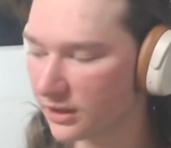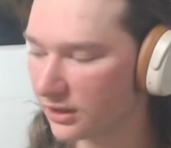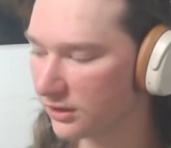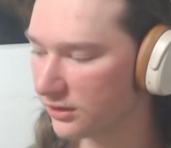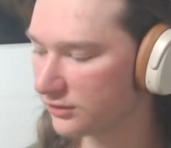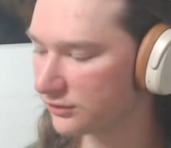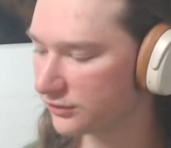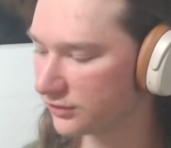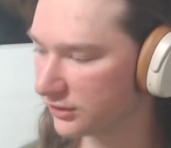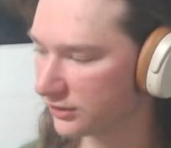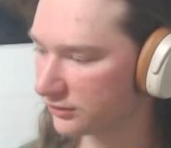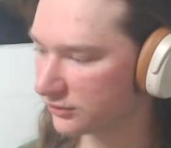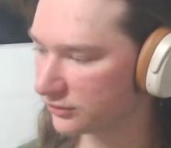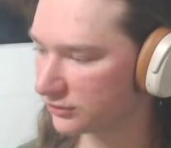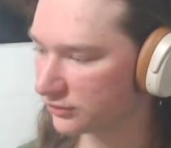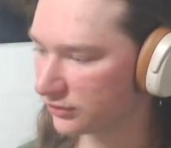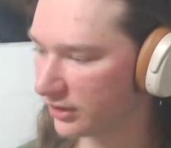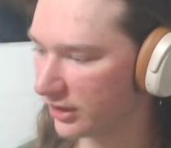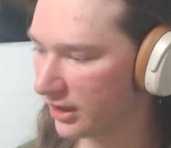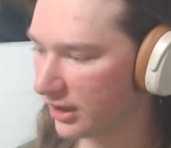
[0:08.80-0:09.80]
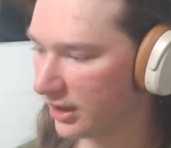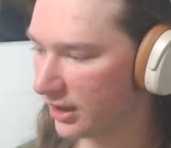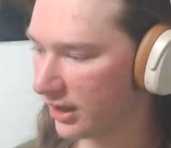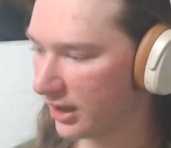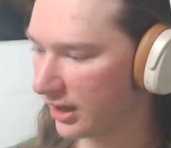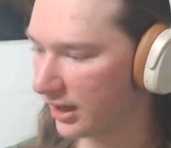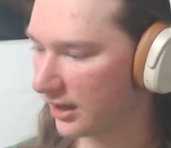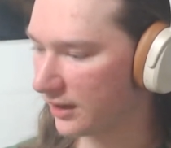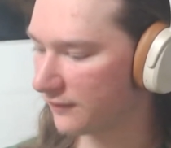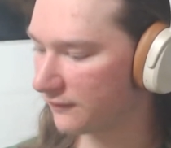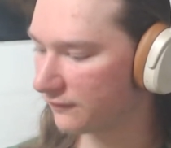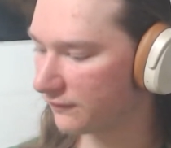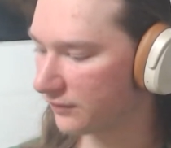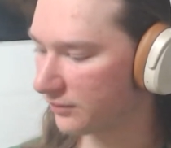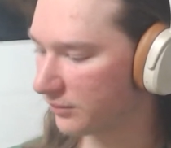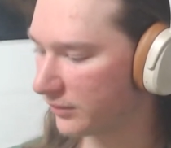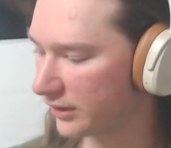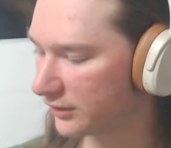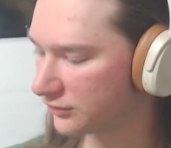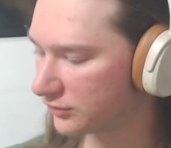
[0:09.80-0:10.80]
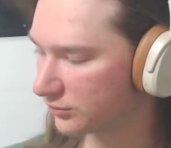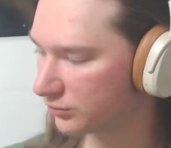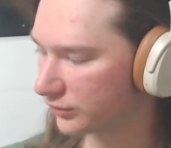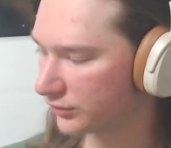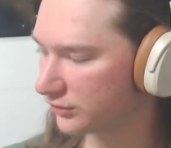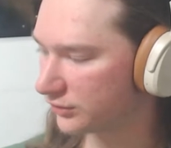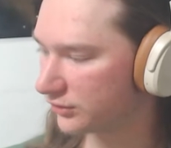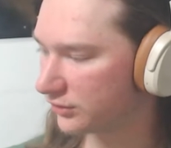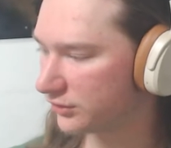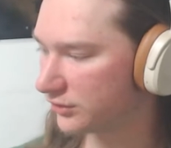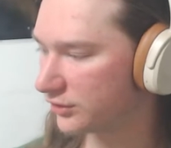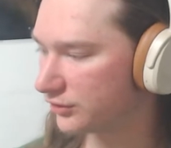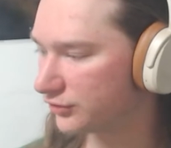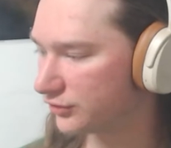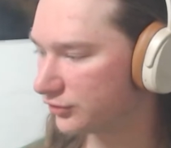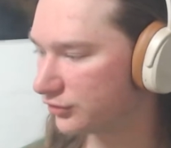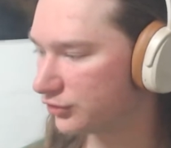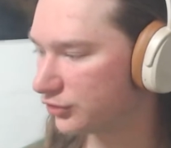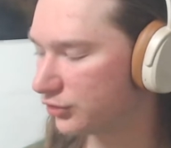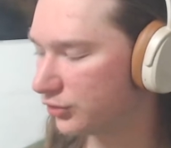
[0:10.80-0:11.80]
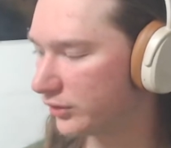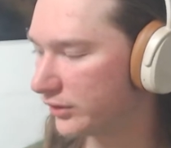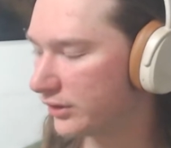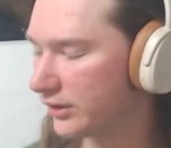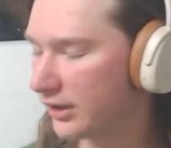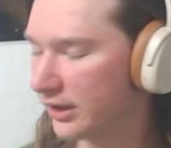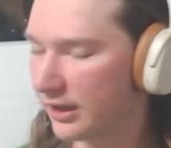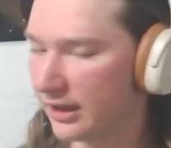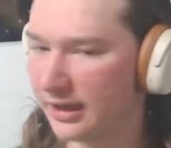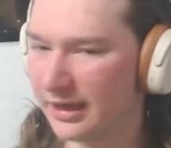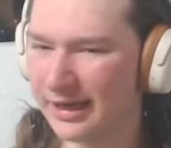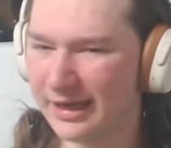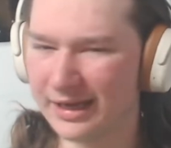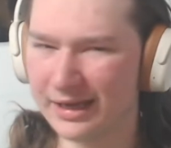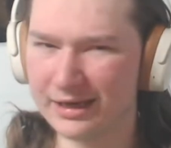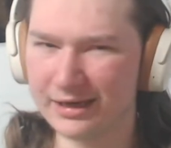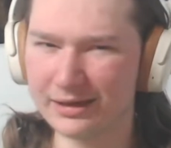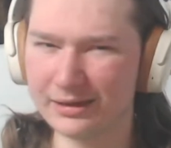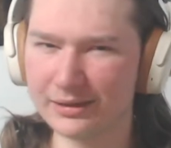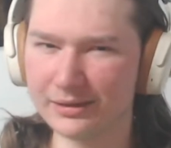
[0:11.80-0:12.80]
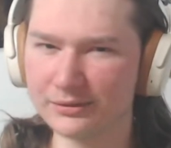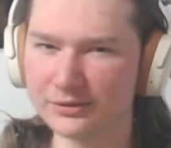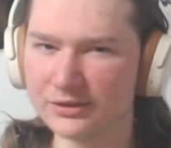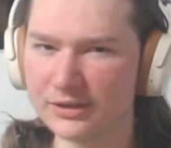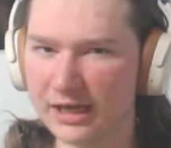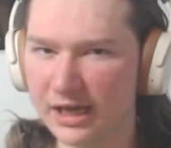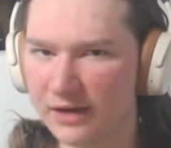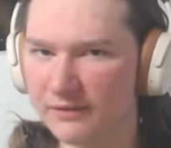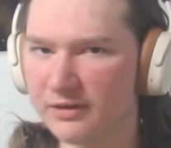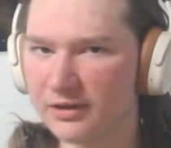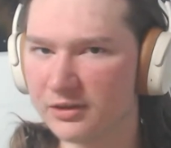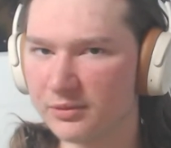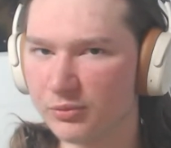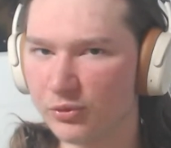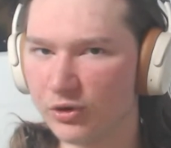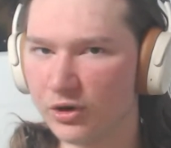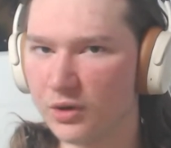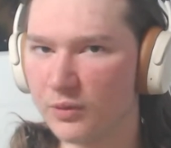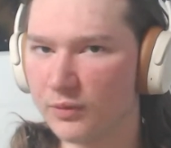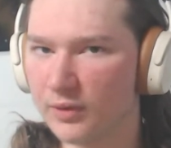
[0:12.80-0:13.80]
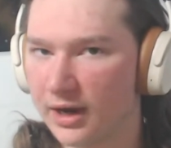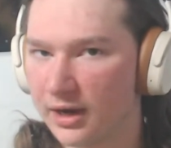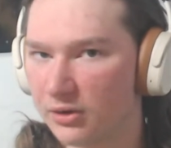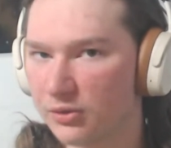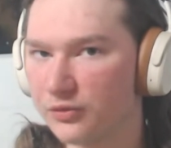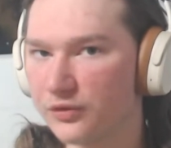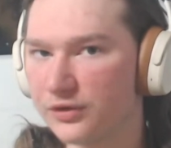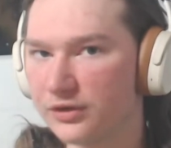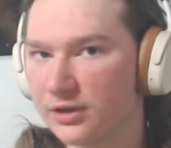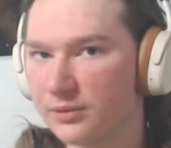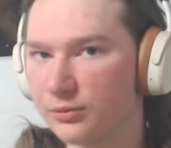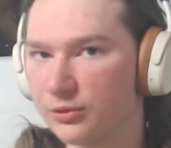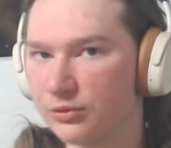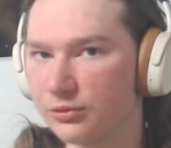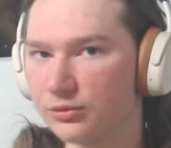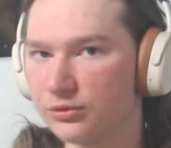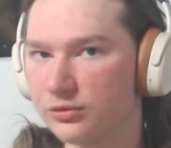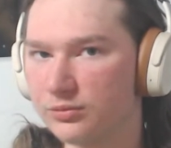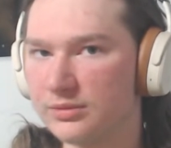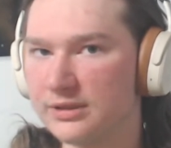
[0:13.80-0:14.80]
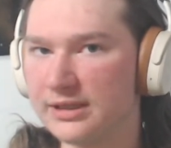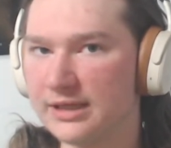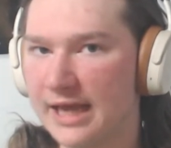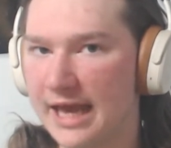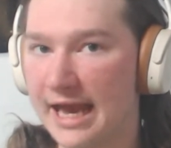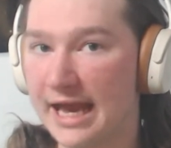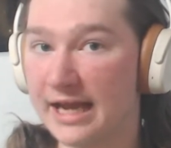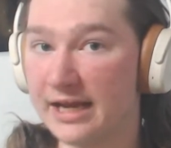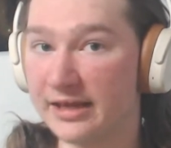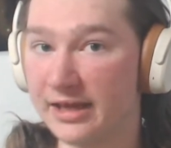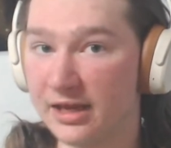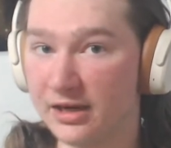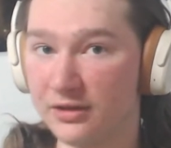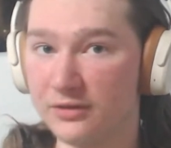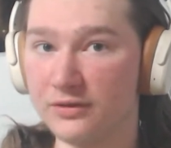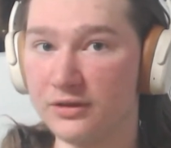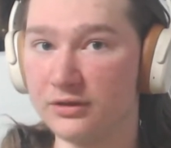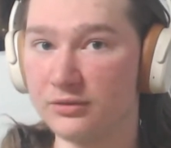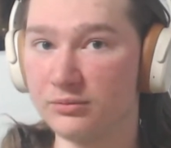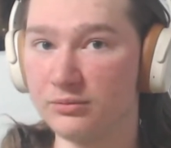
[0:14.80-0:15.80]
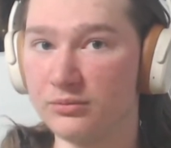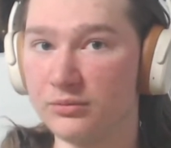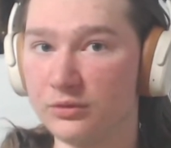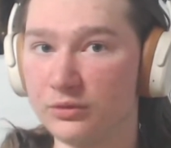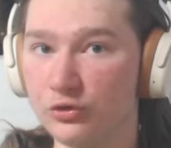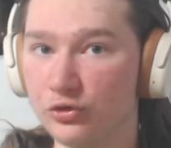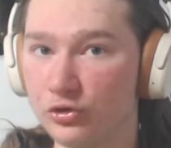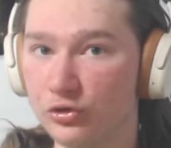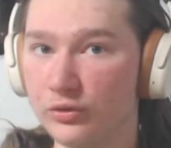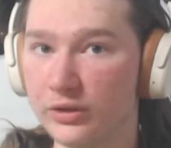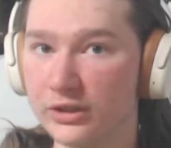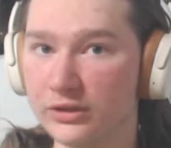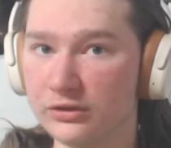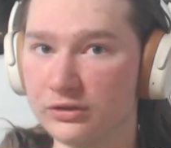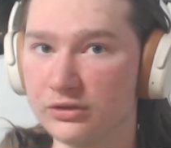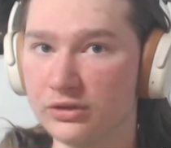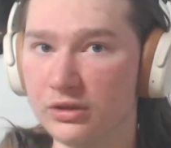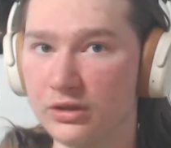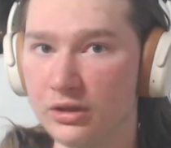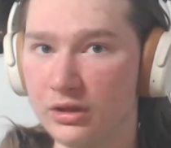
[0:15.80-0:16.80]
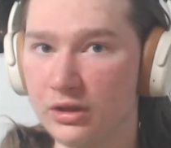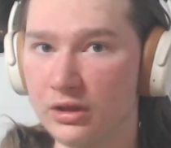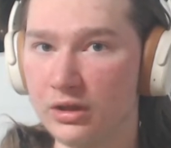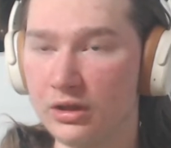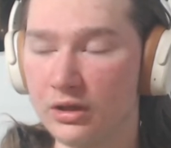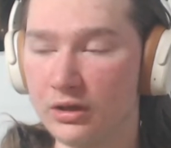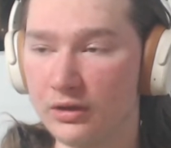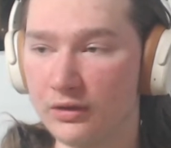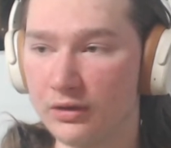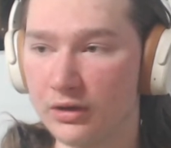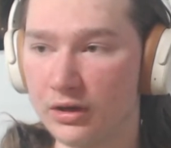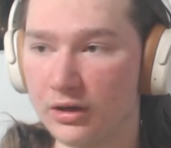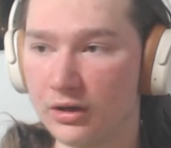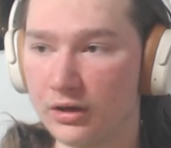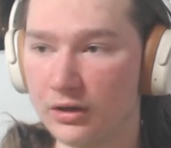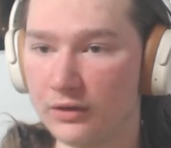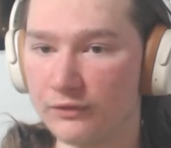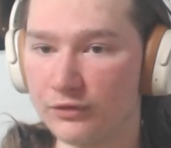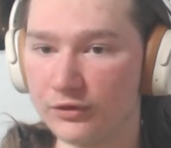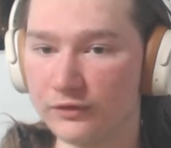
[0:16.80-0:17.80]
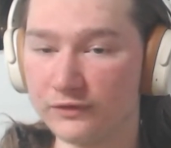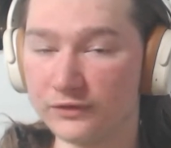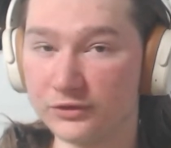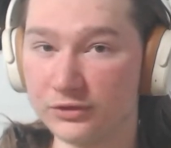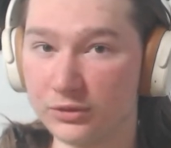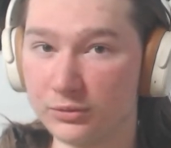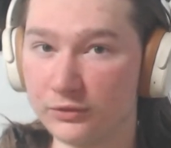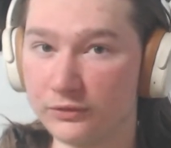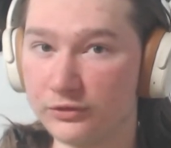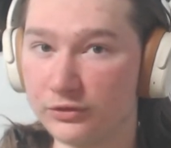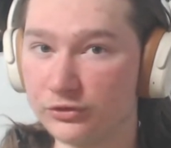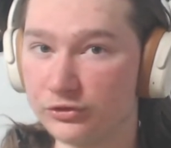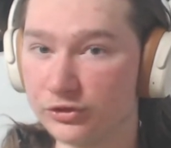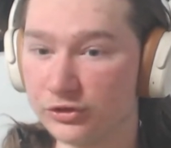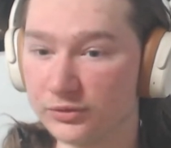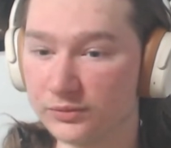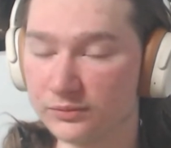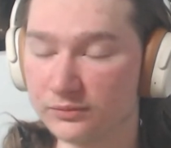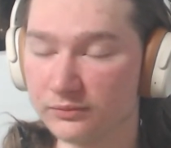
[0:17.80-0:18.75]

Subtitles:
since I've made some recent additions to it, and it's kind of at the point where I don't think I'm going to be adding anything to it for the foreseeable future.